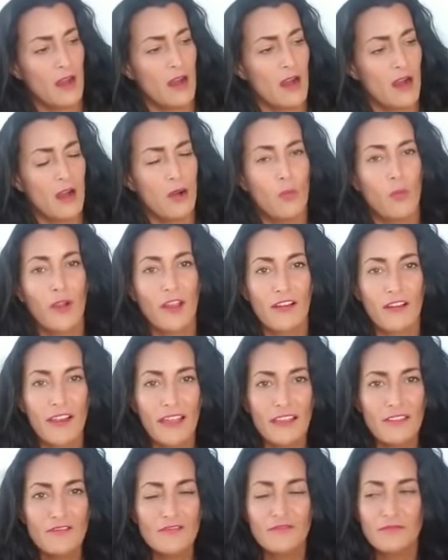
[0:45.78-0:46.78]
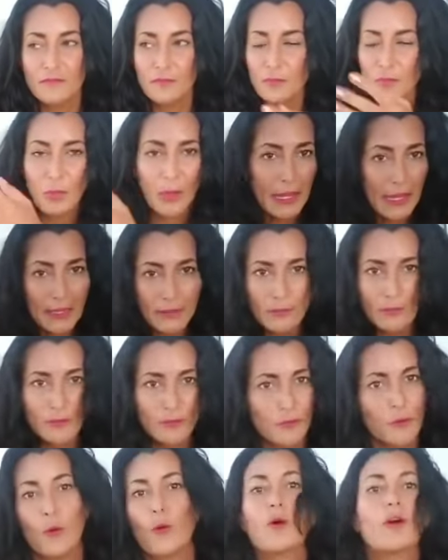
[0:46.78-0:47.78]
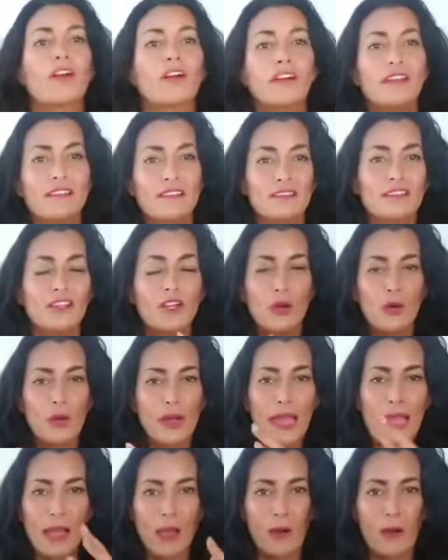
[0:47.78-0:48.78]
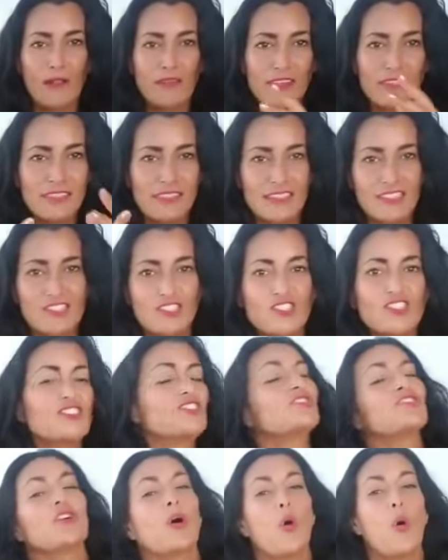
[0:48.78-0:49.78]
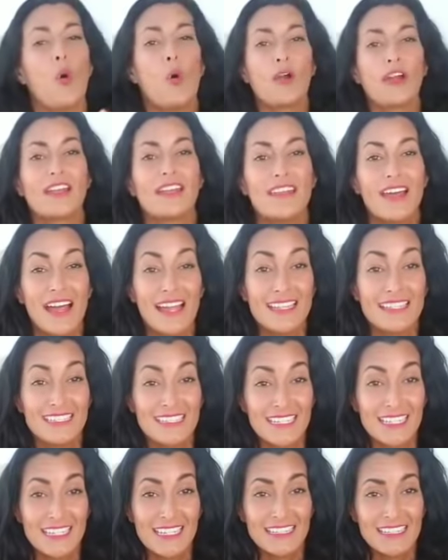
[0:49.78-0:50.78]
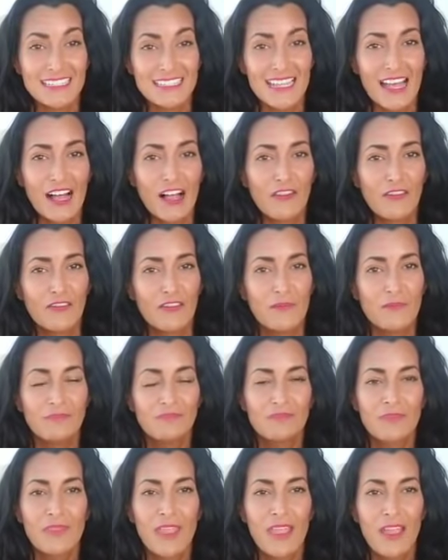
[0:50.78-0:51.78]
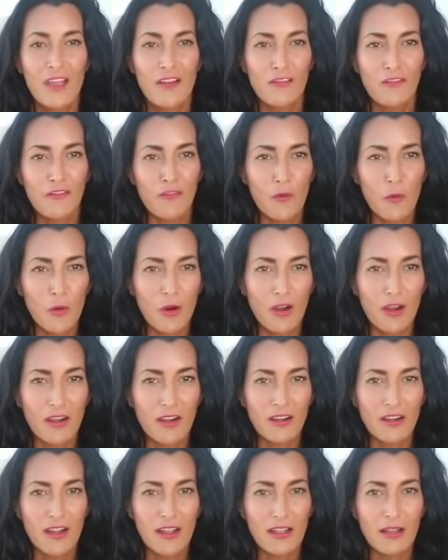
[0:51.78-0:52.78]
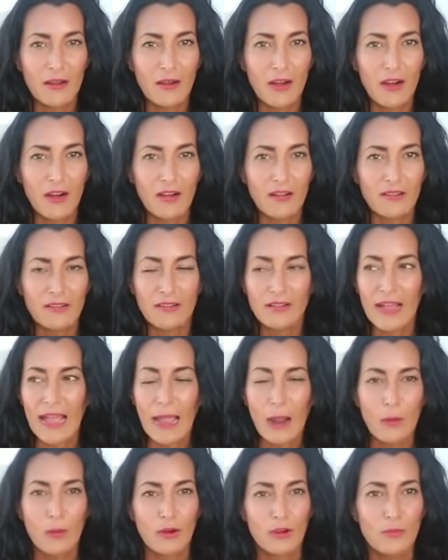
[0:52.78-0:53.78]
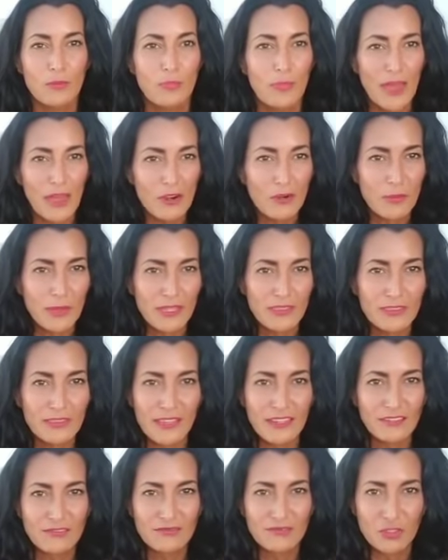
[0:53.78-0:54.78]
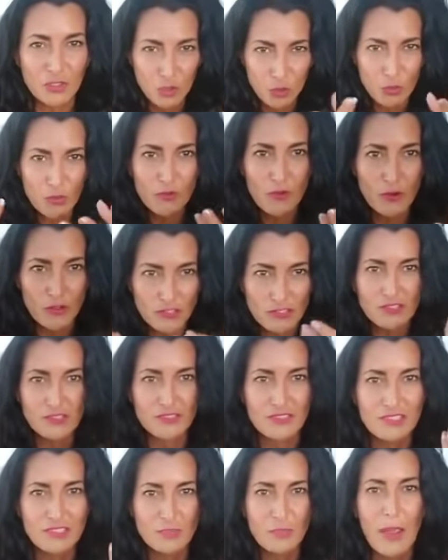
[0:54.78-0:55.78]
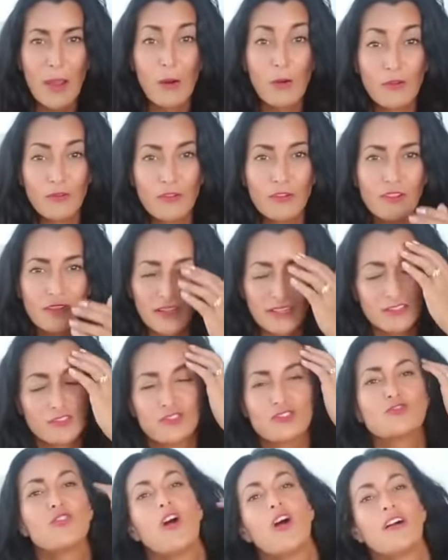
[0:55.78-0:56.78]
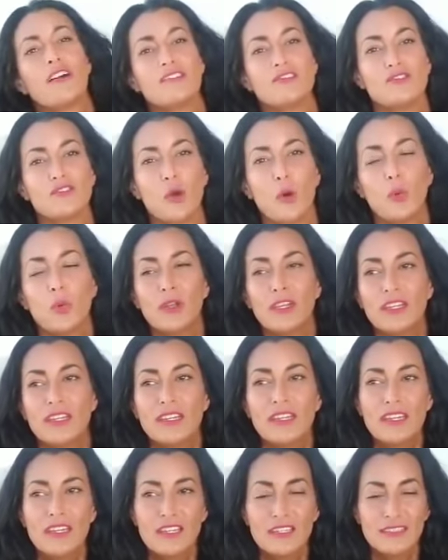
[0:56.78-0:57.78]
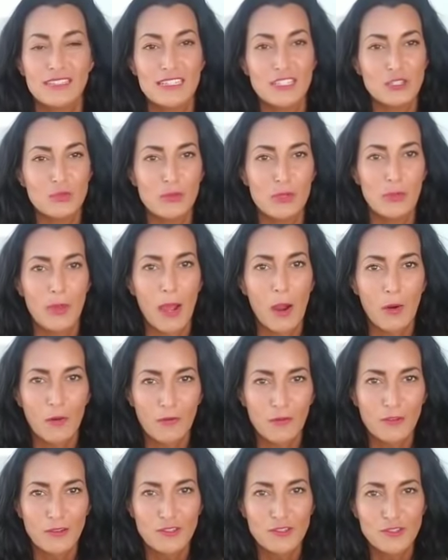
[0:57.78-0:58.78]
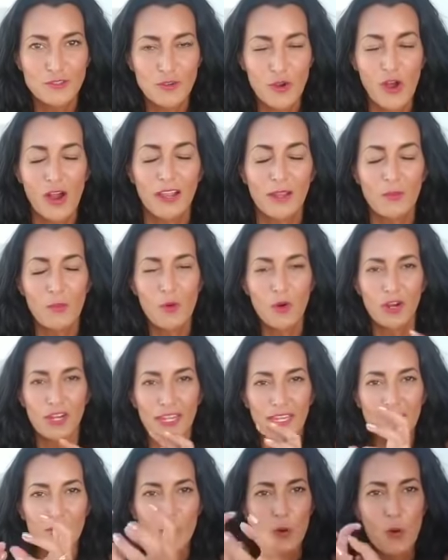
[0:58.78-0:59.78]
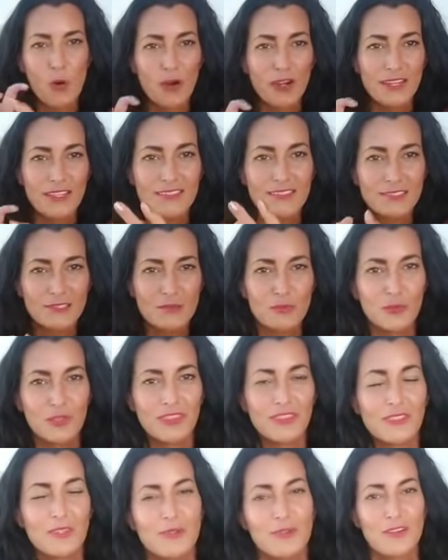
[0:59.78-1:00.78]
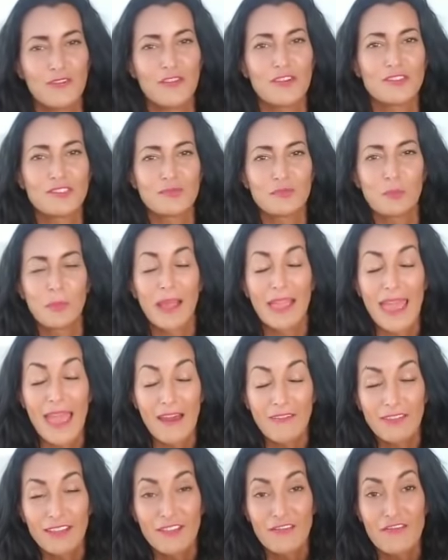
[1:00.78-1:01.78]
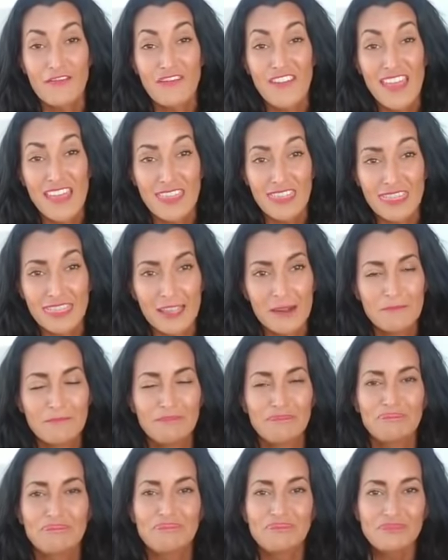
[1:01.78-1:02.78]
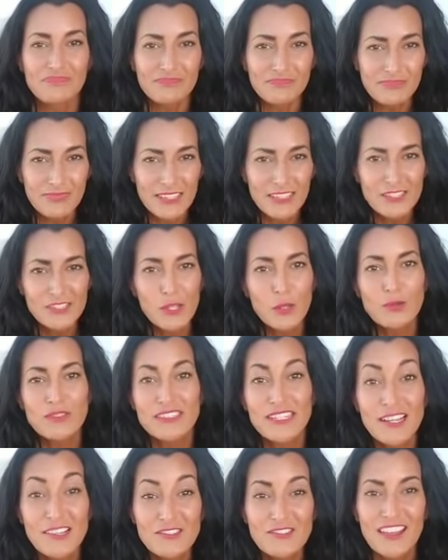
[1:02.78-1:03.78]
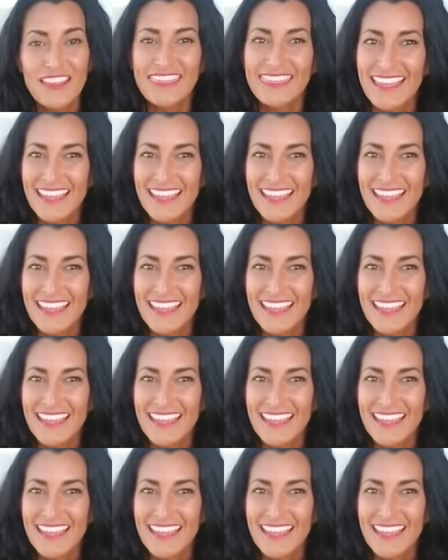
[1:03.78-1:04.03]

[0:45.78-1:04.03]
uh, where I've been before, and you know how everything is just organizing itself for our betterment. Like the universe is powerful and strong, and so we need to be powerful and strong and work in accordance with the universe by having faith. So Sandra,